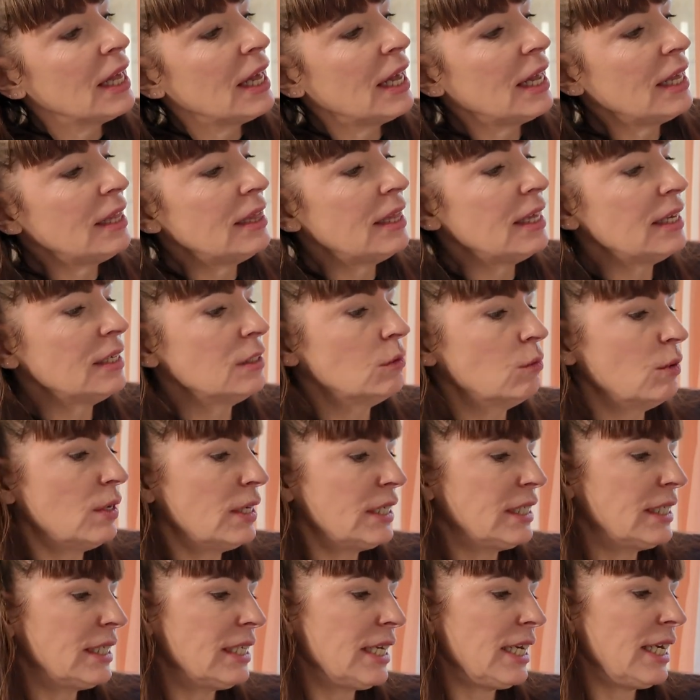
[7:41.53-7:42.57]
And this
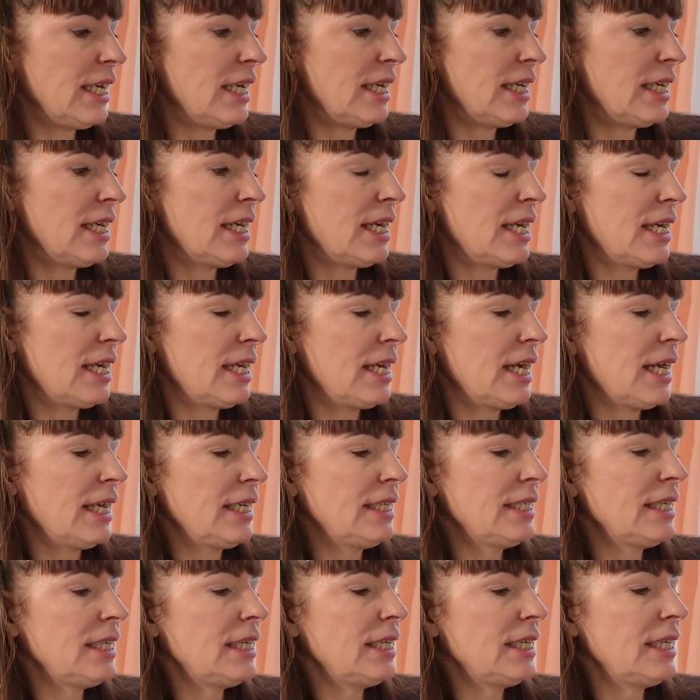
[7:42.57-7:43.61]
was in
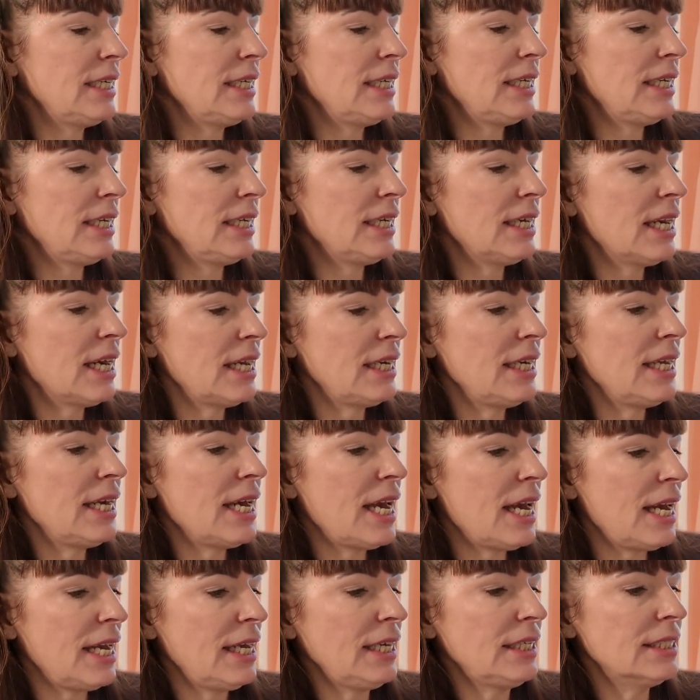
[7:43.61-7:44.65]

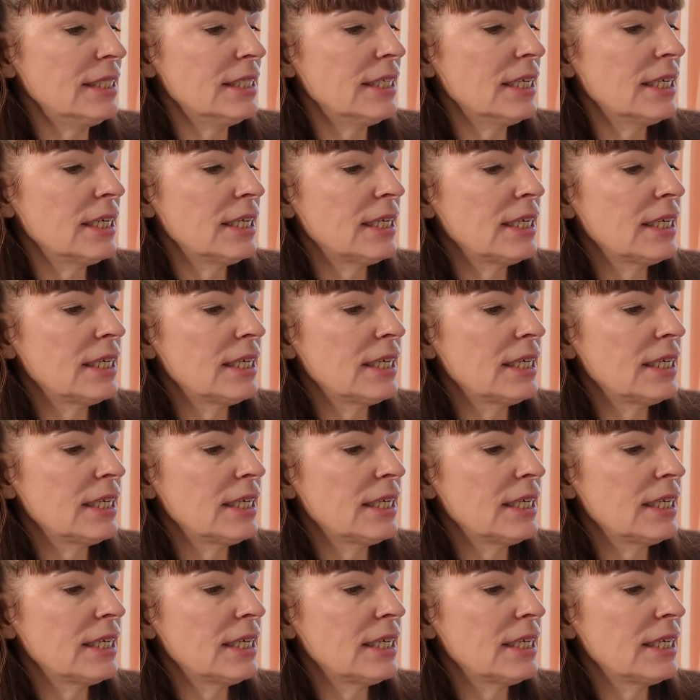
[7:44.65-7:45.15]
1998.